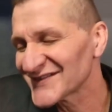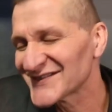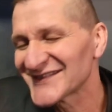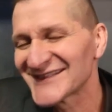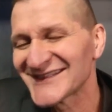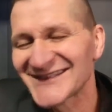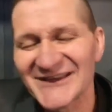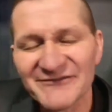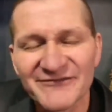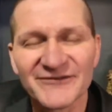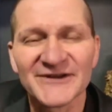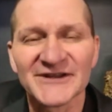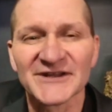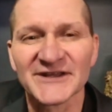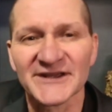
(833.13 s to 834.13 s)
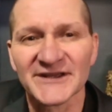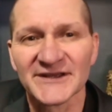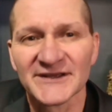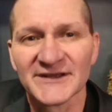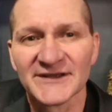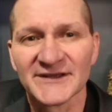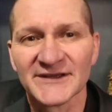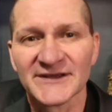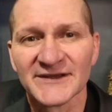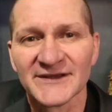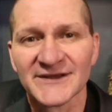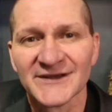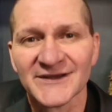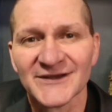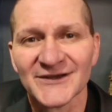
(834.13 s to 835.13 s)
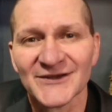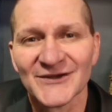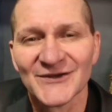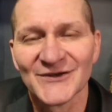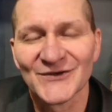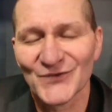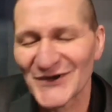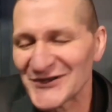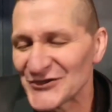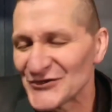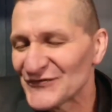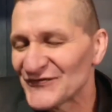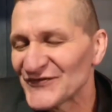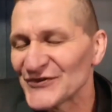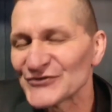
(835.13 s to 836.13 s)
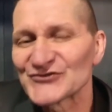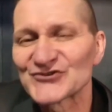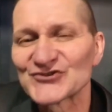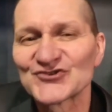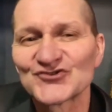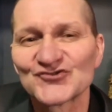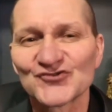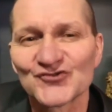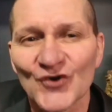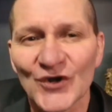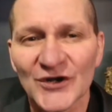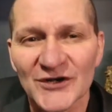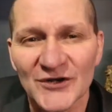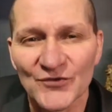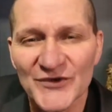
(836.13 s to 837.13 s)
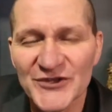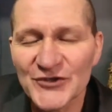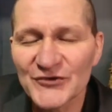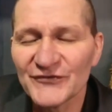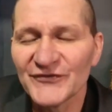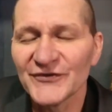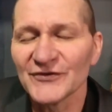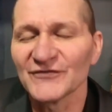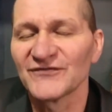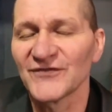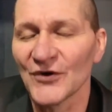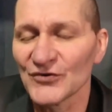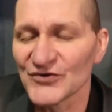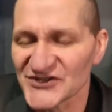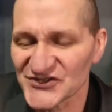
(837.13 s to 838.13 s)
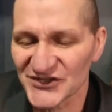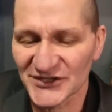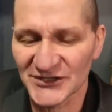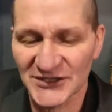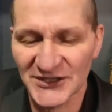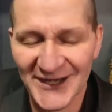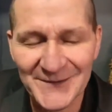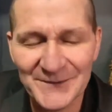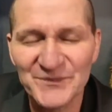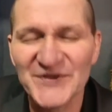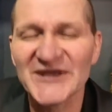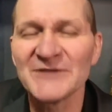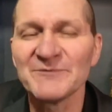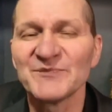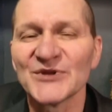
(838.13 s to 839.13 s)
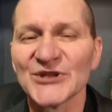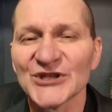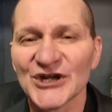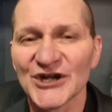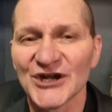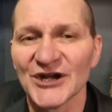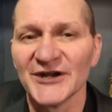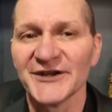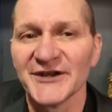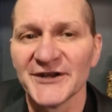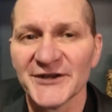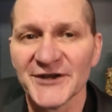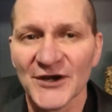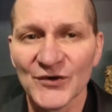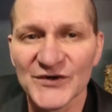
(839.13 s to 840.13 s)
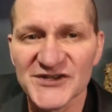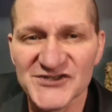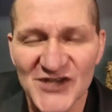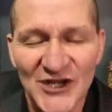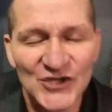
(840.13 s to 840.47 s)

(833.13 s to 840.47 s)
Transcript: differently, when you feel stronger, when you feel focused and aligned, people are going to notice.